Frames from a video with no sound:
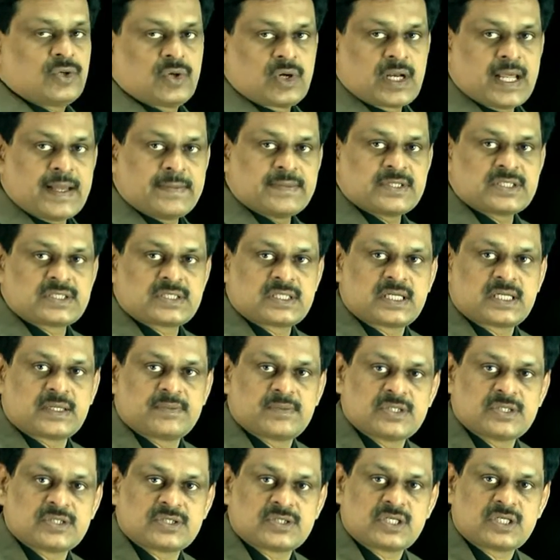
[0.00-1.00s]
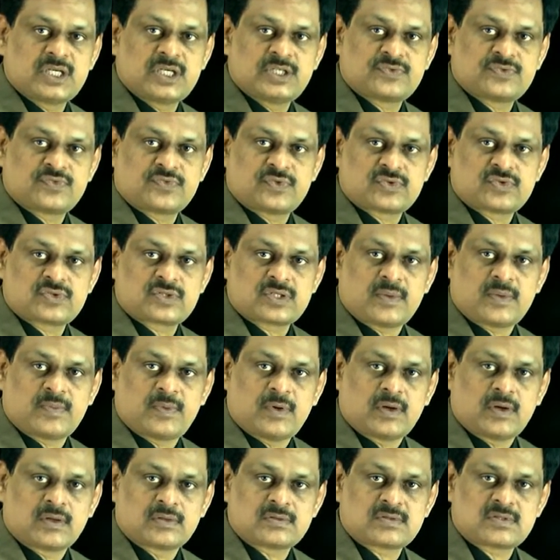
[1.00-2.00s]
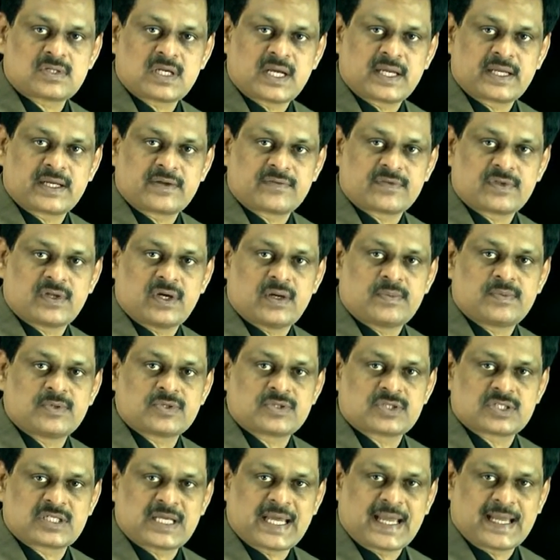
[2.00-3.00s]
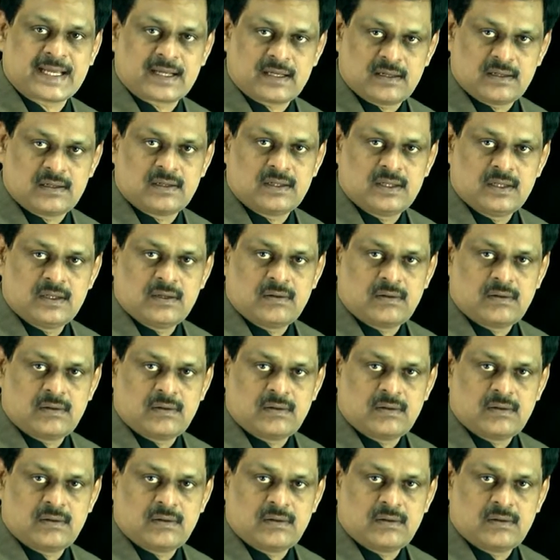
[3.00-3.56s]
know Lami's theorem is each force upon sine of the opposite angle